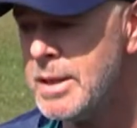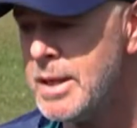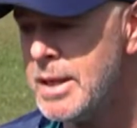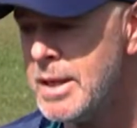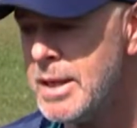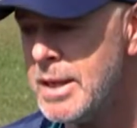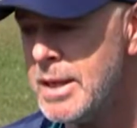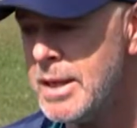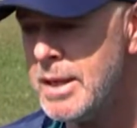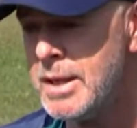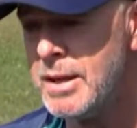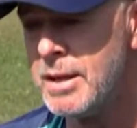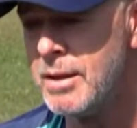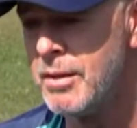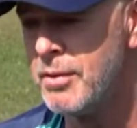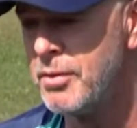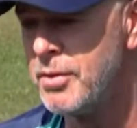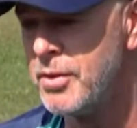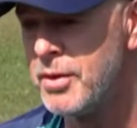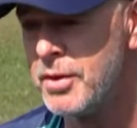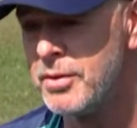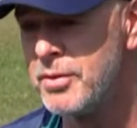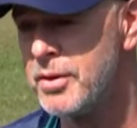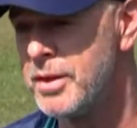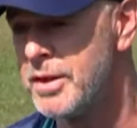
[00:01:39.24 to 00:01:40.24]

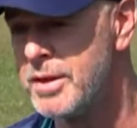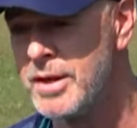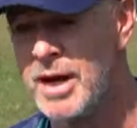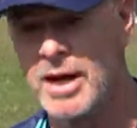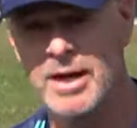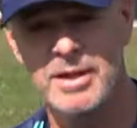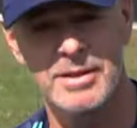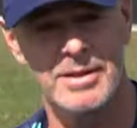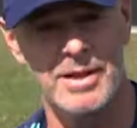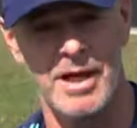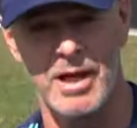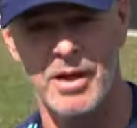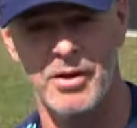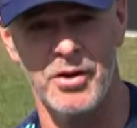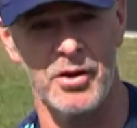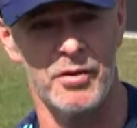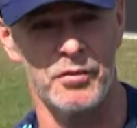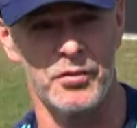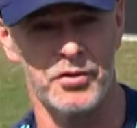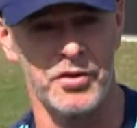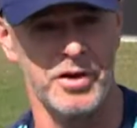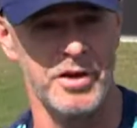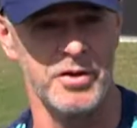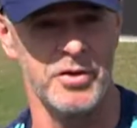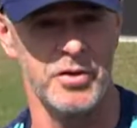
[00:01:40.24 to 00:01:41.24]
The young talent
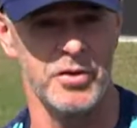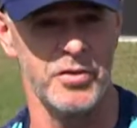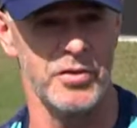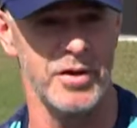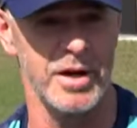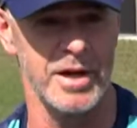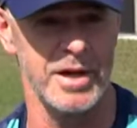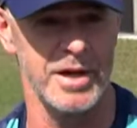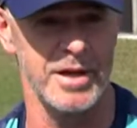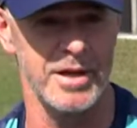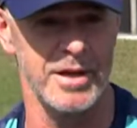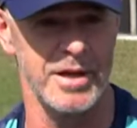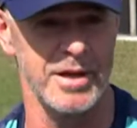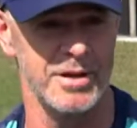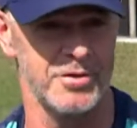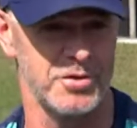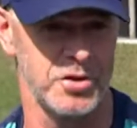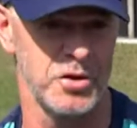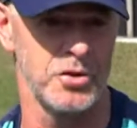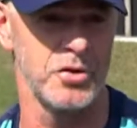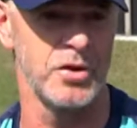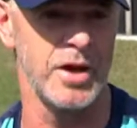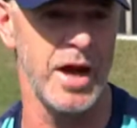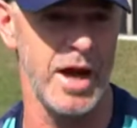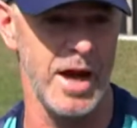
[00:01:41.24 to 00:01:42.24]
I've seen already in
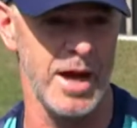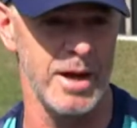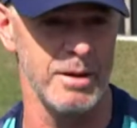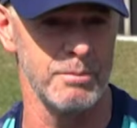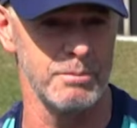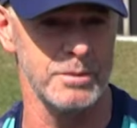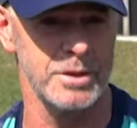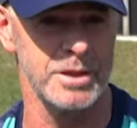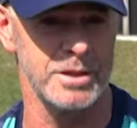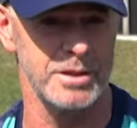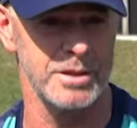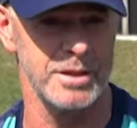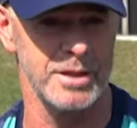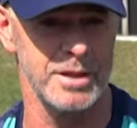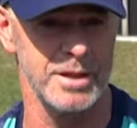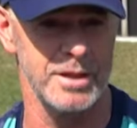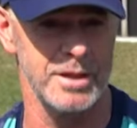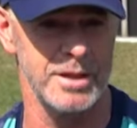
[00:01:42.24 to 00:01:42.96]
2 games.